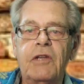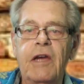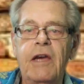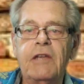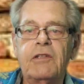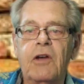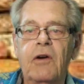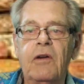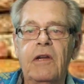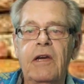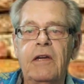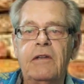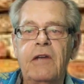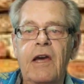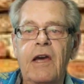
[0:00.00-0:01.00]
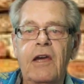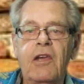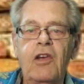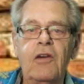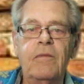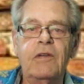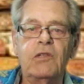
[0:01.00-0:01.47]
snakes only attack
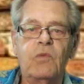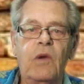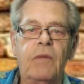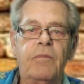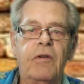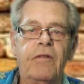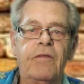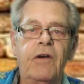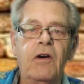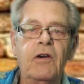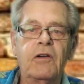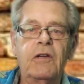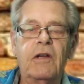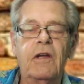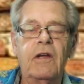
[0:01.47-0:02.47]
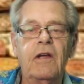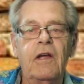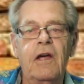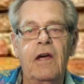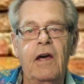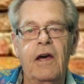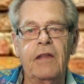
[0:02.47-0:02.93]
humans when provoked,
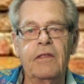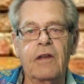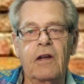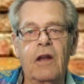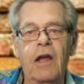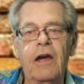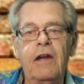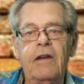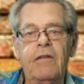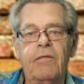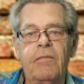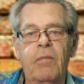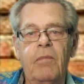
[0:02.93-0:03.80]
and the kind of